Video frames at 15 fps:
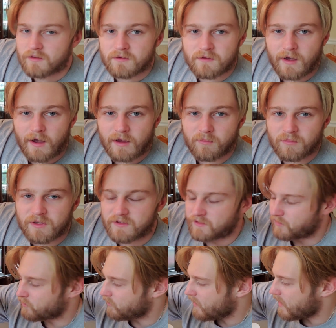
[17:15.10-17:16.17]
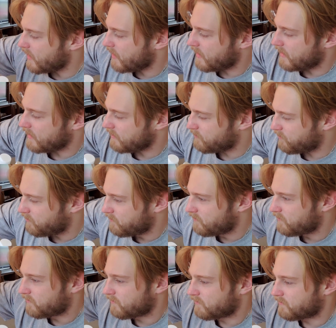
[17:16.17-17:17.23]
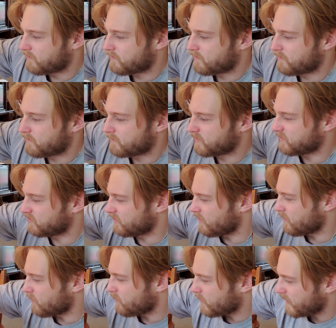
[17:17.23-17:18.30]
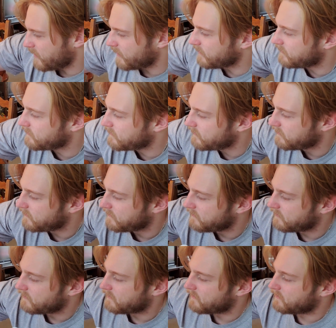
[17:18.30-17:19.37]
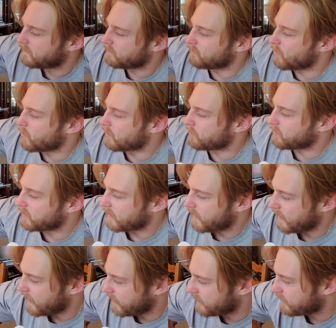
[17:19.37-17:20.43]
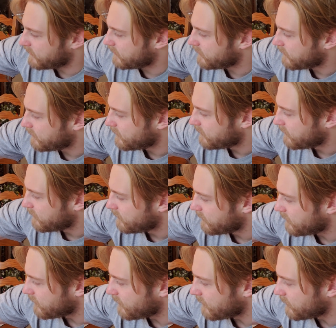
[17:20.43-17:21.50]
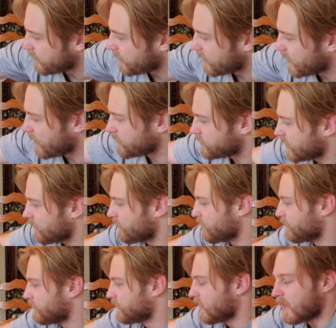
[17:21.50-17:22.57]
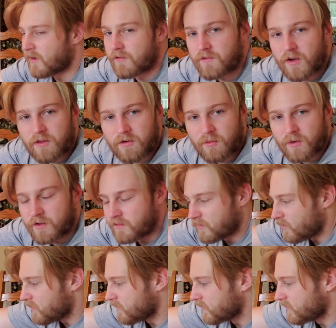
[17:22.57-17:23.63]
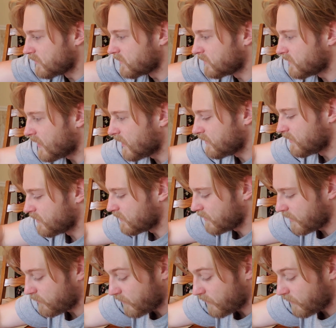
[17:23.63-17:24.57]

timeless gray, snow white, more black, uh, and then I just have a ton of other ones over to the side that are like